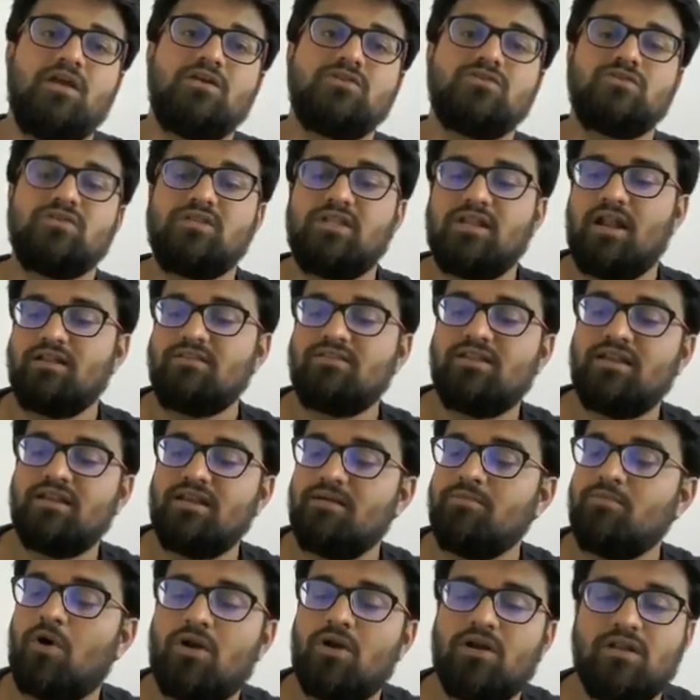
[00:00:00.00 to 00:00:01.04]
So there are three
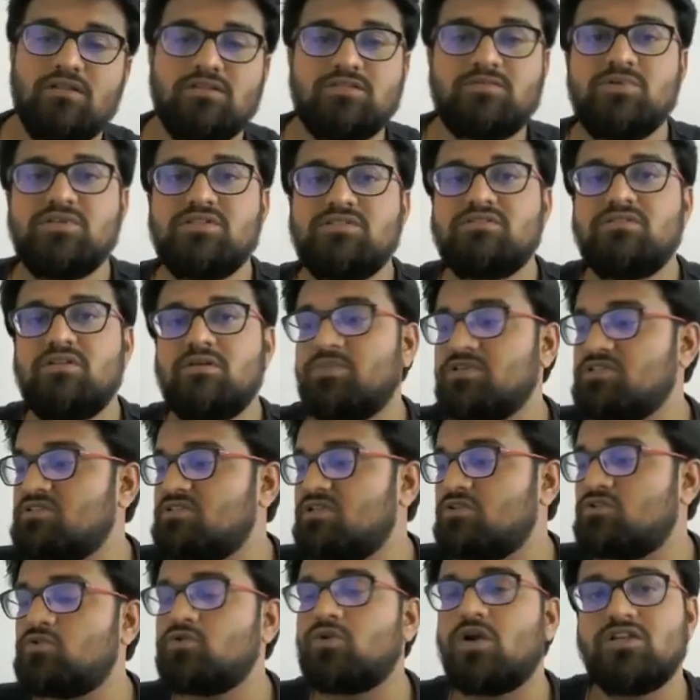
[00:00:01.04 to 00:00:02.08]
models: business,
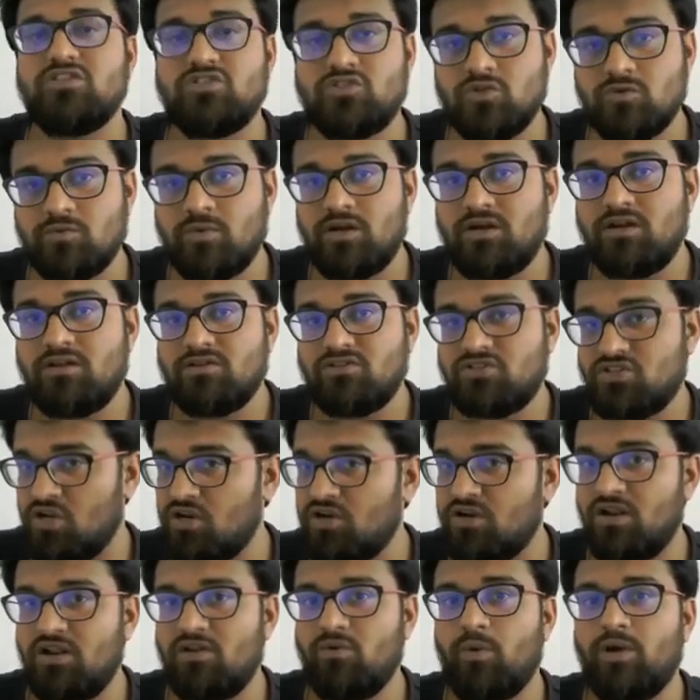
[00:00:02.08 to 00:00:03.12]
business to consumer,
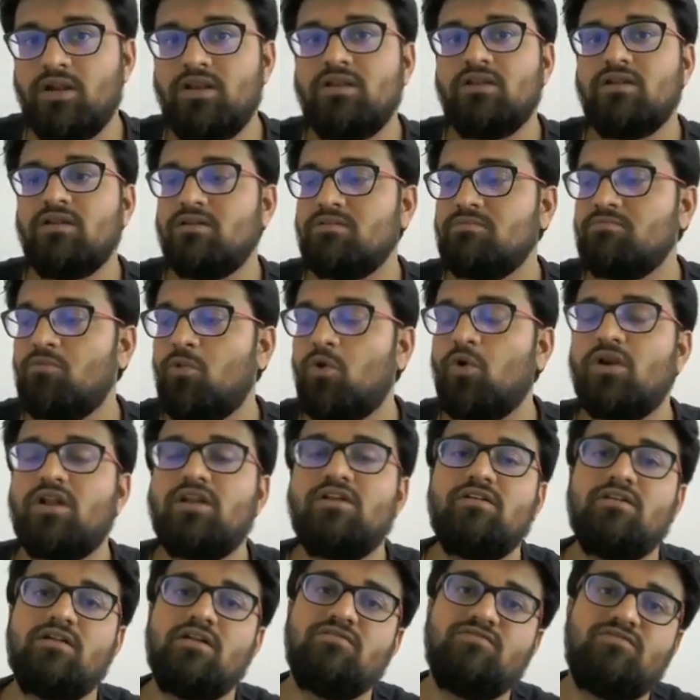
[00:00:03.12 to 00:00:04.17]
general one, more
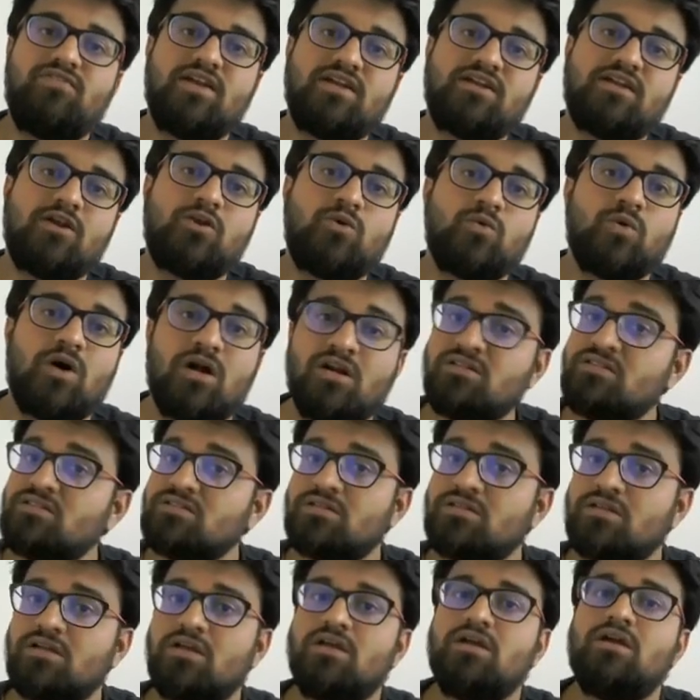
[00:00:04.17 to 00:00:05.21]
in, inflicted towards